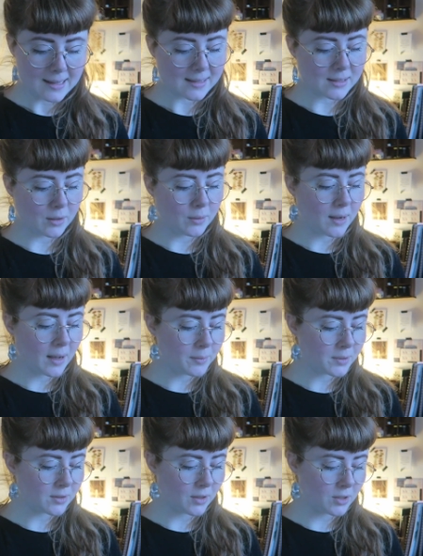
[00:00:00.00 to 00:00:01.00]
So I
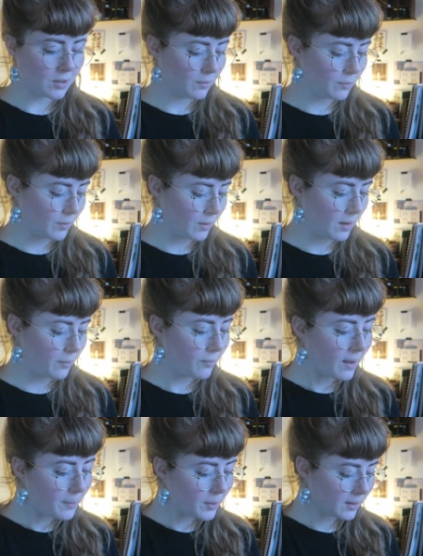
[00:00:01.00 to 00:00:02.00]
was searching for a
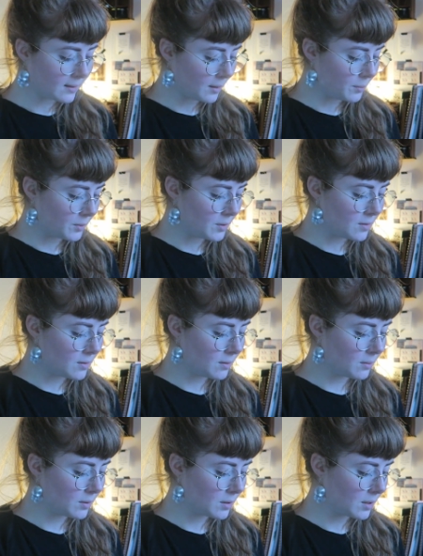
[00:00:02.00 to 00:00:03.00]
fabric that would
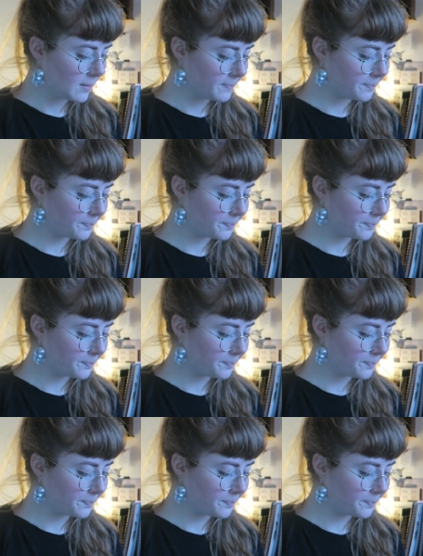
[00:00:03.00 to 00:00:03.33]
suit